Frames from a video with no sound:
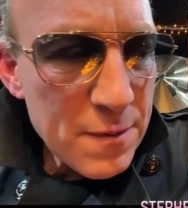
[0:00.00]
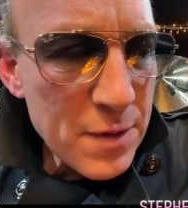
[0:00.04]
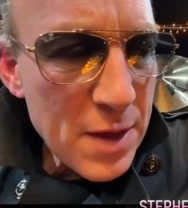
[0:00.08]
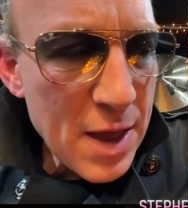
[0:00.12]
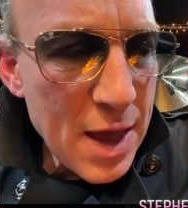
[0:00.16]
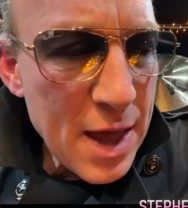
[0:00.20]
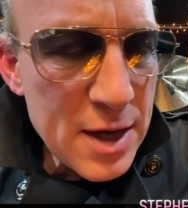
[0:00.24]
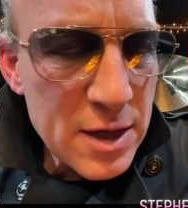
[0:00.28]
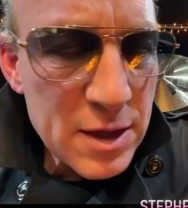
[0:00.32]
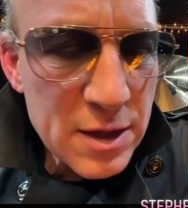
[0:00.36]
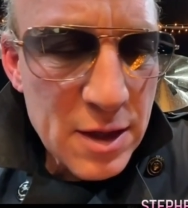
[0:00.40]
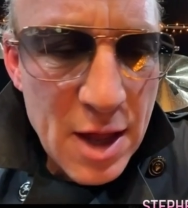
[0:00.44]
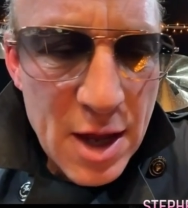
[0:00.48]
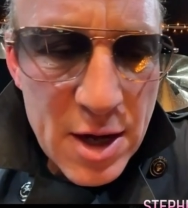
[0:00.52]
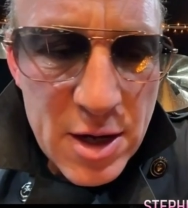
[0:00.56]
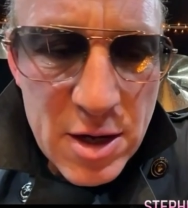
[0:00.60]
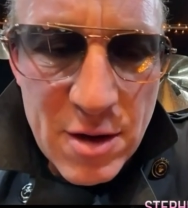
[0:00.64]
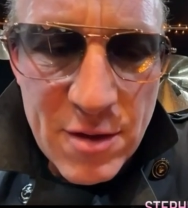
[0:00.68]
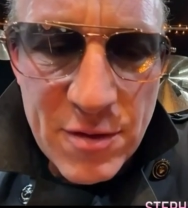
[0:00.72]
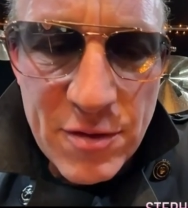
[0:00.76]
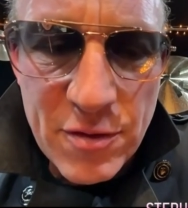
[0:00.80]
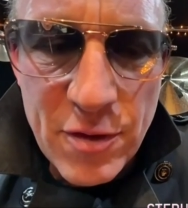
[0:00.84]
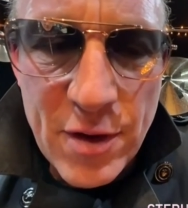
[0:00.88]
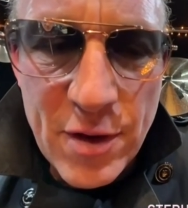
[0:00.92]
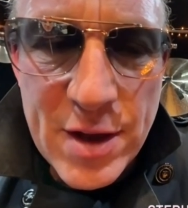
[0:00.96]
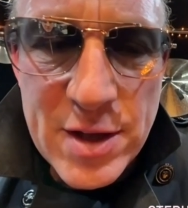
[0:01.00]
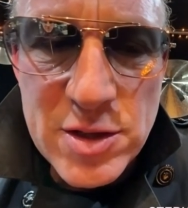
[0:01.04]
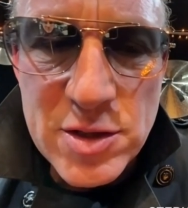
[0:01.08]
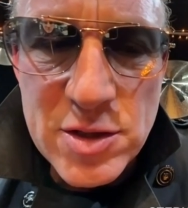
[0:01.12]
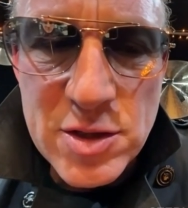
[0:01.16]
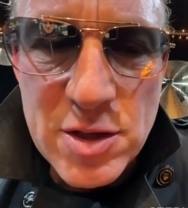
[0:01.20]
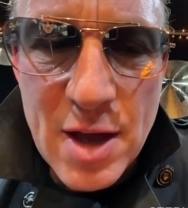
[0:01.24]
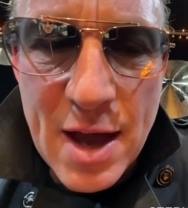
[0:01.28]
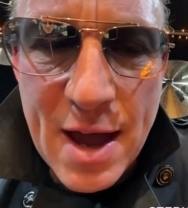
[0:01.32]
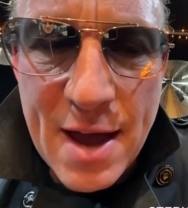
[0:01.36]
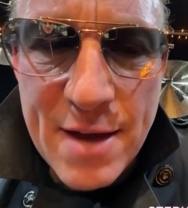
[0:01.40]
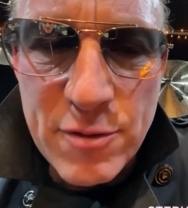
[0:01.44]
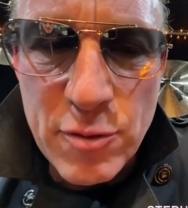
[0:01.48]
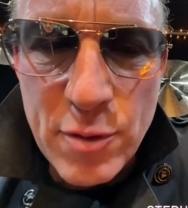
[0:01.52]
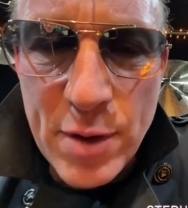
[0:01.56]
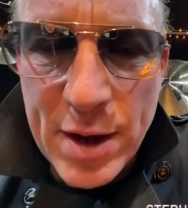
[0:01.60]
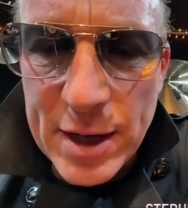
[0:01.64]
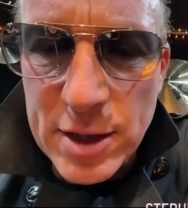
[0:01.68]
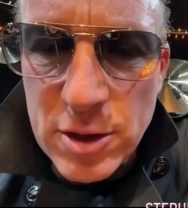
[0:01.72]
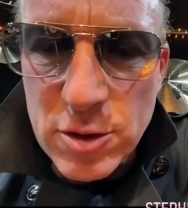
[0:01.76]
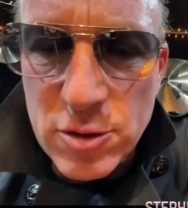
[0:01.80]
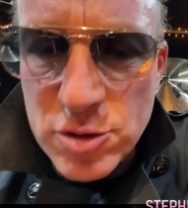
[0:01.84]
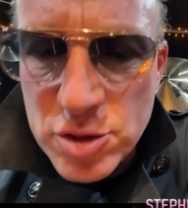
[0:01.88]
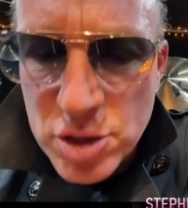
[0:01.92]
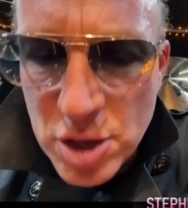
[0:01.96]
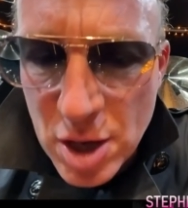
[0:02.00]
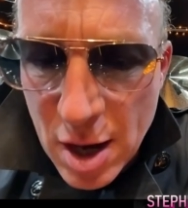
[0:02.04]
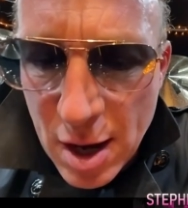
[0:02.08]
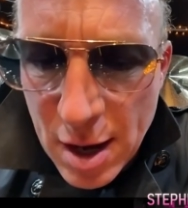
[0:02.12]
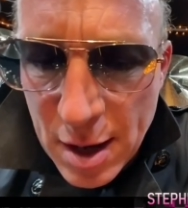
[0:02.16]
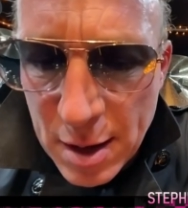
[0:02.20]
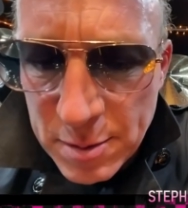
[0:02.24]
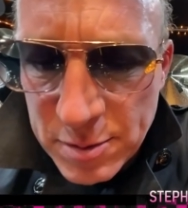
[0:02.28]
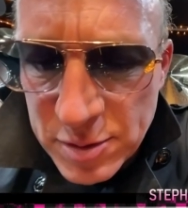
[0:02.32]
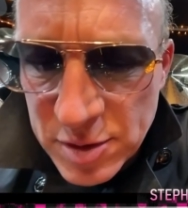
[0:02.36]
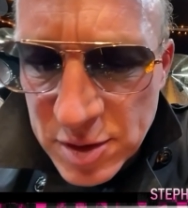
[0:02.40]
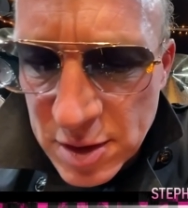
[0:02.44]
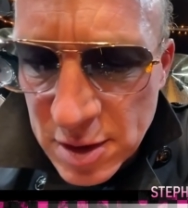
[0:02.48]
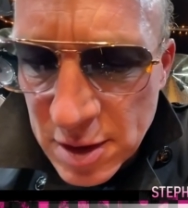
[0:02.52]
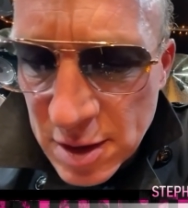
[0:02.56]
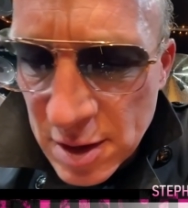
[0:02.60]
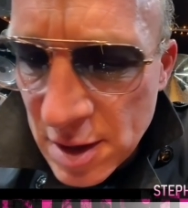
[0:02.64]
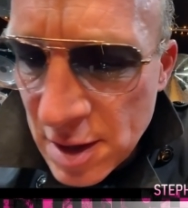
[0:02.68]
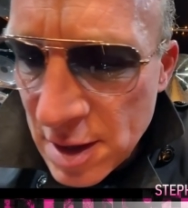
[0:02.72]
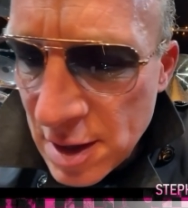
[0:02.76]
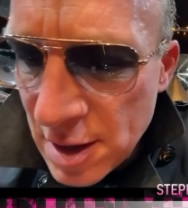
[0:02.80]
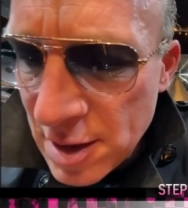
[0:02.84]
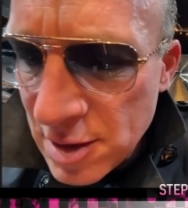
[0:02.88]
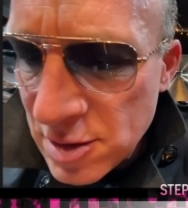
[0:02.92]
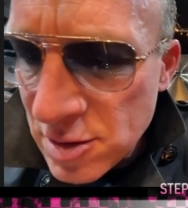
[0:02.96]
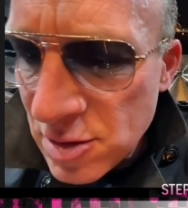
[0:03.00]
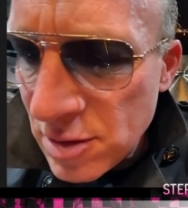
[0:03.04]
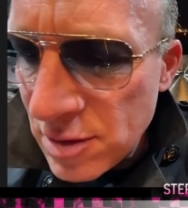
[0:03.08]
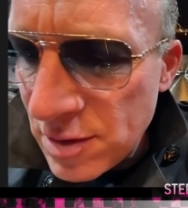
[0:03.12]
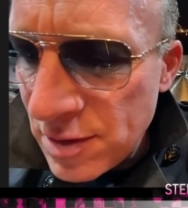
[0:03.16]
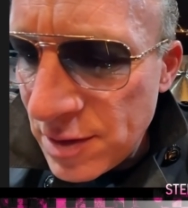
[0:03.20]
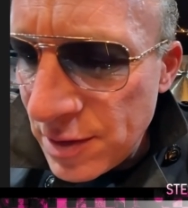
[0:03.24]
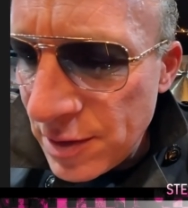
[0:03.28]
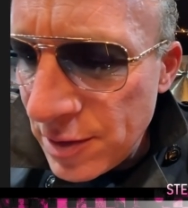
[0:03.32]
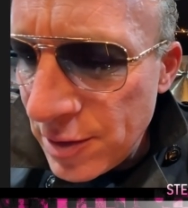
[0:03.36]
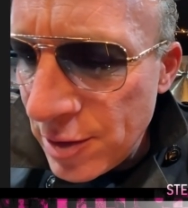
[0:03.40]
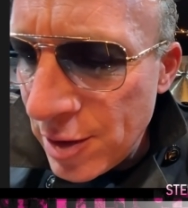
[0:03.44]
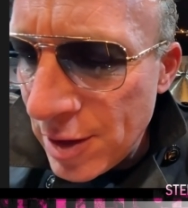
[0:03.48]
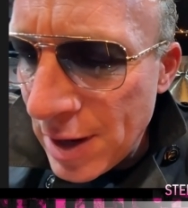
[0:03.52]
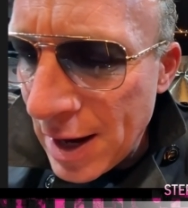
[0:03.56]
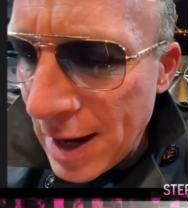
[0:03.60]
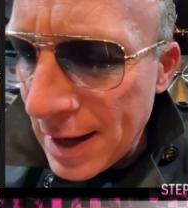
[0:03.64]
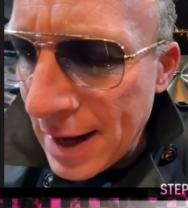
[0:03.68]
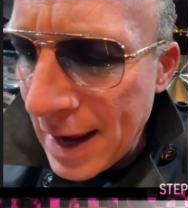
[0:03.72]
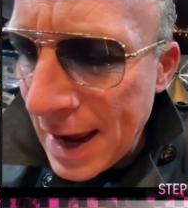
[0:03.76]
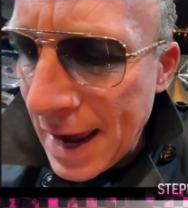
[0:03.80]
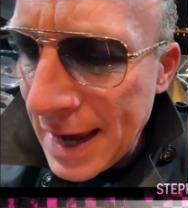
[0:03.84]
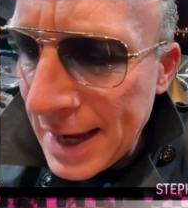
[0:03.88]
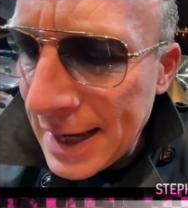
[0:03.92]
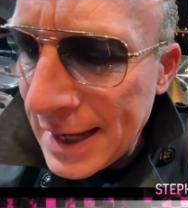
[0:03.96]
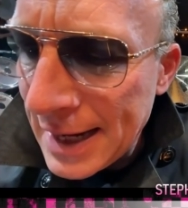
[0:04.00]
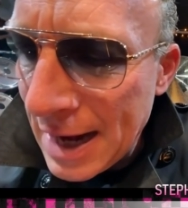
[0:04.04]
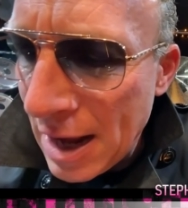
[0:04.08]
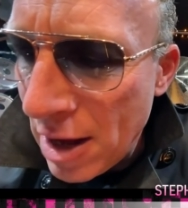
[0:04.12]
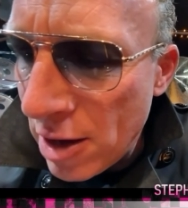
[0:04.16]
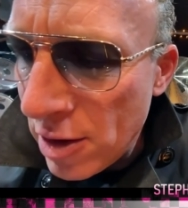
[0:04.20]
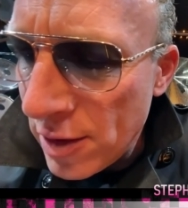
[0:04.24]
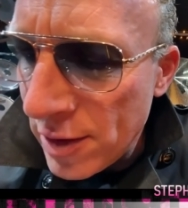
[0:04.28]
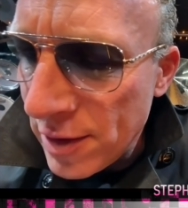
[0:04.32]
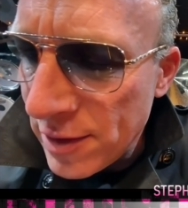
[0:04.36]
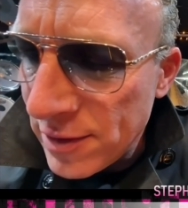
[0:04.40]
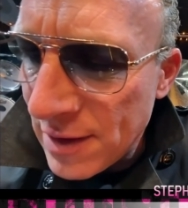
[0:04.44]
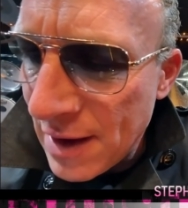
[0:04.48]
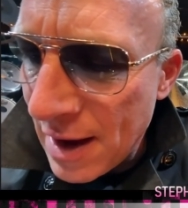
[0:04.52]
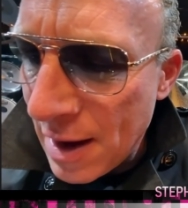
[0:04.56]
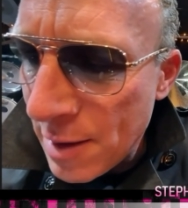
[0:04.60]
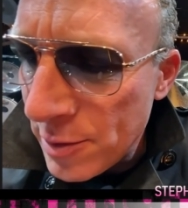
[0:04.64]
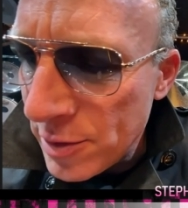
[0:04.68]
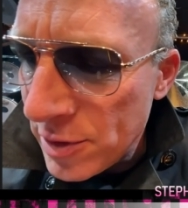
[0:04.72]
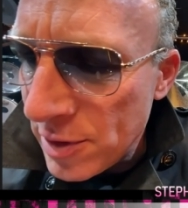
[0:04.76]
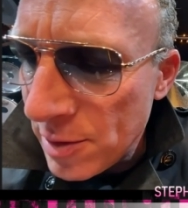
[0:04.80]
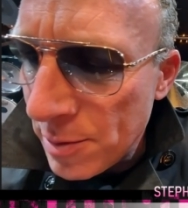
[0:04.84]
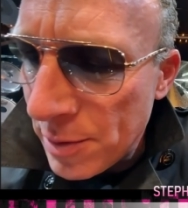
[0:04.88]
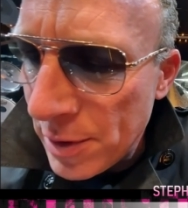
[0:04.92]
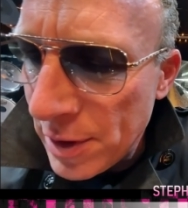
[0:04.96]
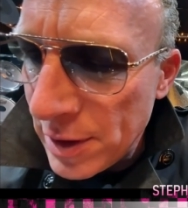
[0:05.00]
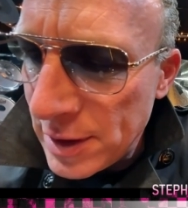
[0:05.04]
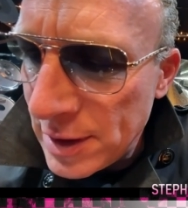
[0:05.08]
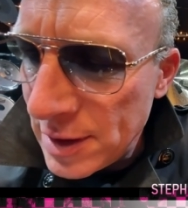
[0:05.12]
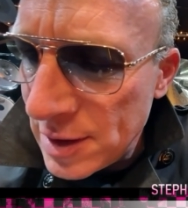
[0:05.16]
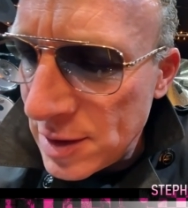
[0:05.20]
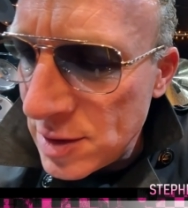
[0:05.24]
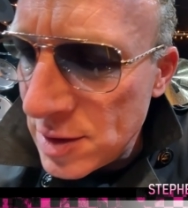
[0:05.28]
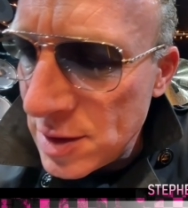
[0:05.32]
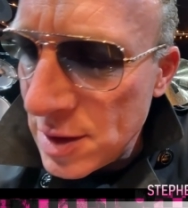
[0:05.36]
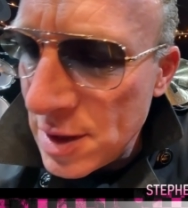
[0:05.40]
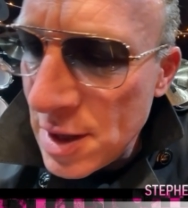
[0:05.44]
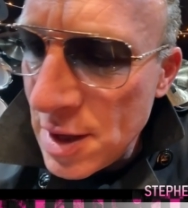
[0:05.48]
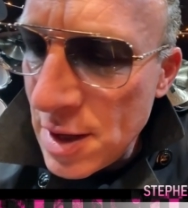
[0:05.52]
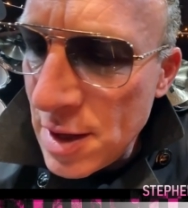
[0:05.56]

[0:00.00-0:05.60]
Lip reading: and a lot of your friends have regular jobs, so you're not hanging out all the time with your buddies.